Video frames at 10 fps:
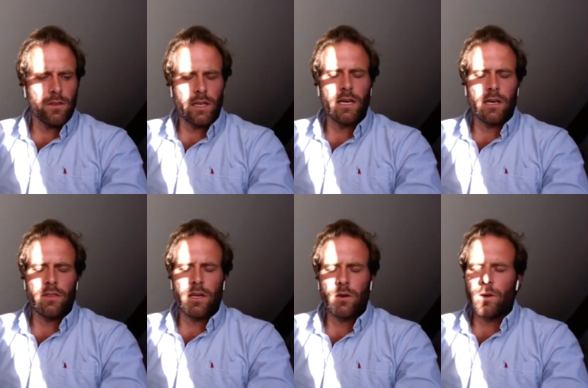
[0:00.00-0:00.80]
So they
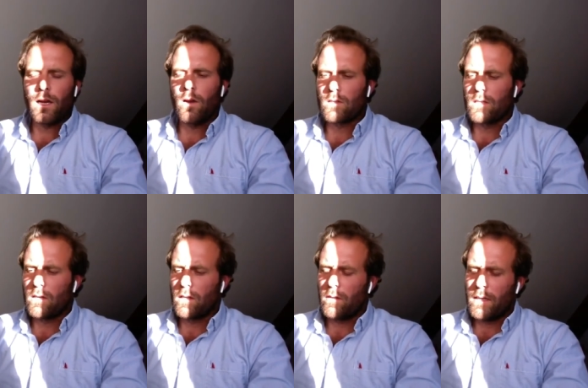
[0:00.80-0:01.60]
are way
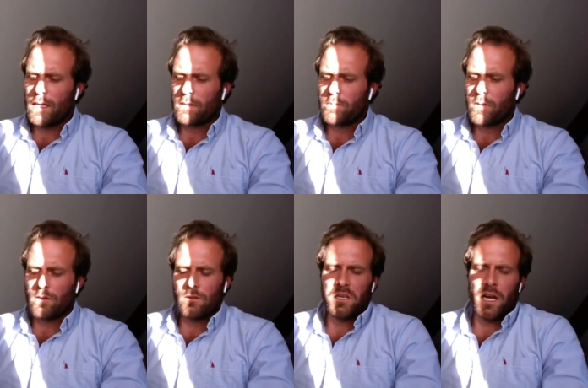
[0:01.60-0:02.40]
longer on the market, but